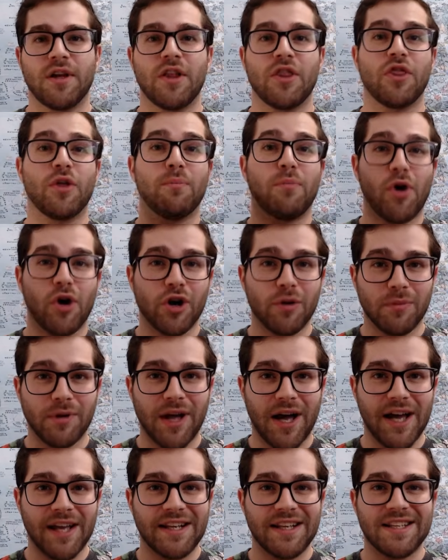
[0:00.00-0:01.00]
The bottom
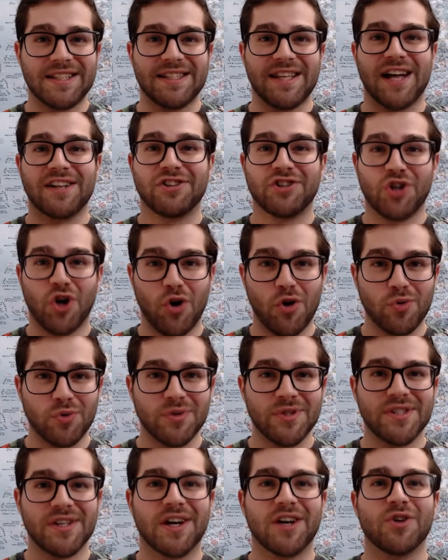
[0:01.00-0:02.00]
line is that
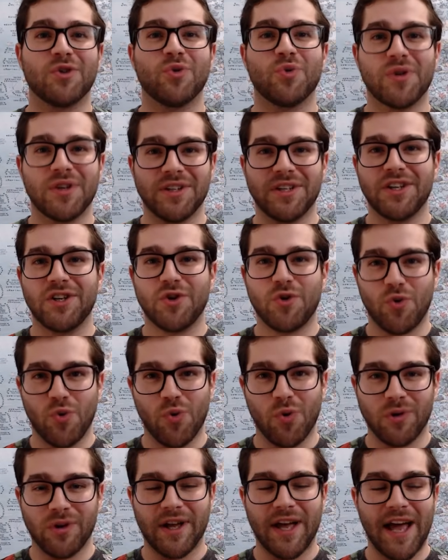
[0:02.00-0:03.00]
tones are really cool,